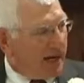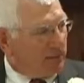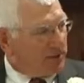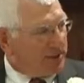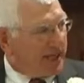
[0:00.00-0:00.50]

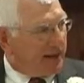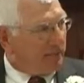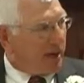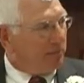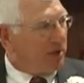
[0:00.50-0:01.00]
I was
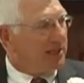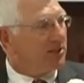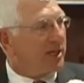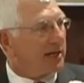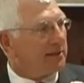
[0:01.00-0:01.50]
getting my
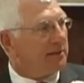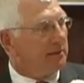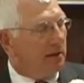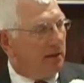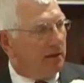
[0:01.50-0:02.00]
blood checked
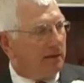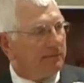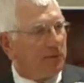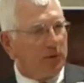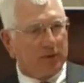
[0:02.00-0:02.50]

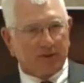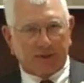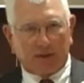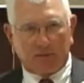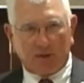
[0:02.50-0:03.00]
a few
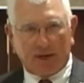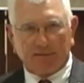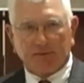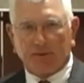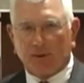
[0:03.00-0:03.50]
years ago when I
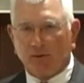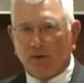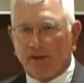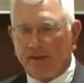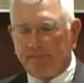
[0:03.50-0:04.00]
was with
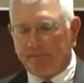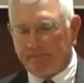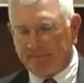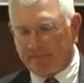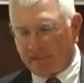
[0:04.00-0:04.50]
Oakland,
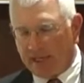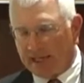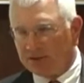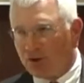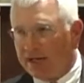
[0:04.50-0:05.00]

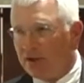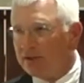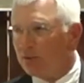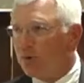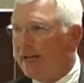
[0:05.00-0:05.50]
and I tried
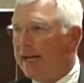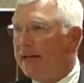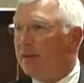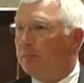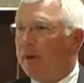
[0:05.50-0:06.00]
not to read
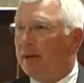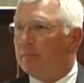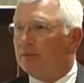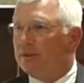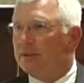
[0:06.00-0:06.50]
any of the
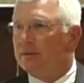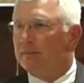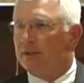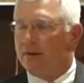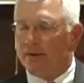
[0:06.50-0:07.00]
papers
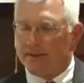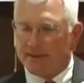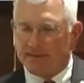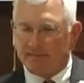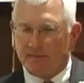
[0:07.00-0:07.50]

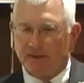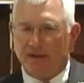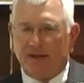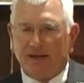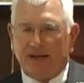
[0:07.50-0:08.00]
because
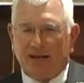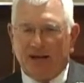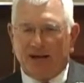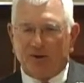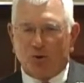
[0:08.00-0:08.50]

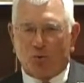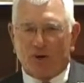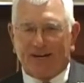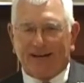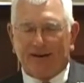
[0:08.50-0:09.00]
you don't
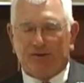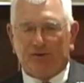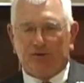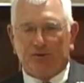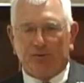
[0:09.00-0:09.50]
want
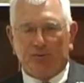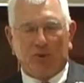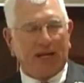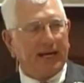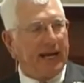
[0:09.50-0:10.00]
to
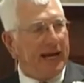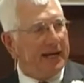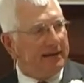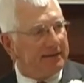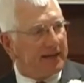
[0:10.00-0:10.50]
let
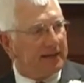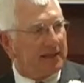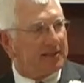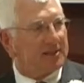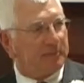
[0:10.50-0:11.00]
anything
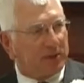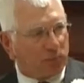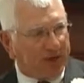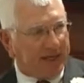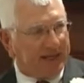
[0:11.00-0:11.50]
that's
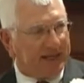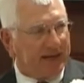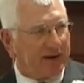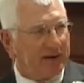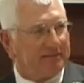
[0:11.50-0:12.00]
been written in
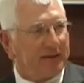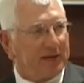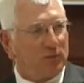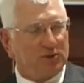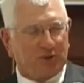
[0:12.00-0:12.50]
there
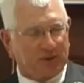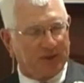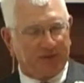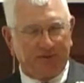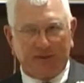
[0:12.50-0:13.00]
affect what you're
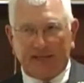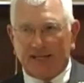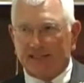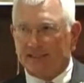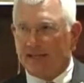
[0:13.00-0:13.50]
going to do that
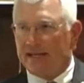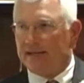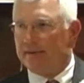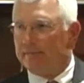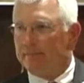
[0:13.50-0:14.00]
next night.
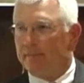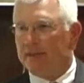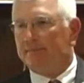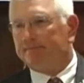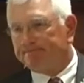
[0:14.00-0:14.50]

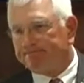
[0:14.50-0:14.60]
But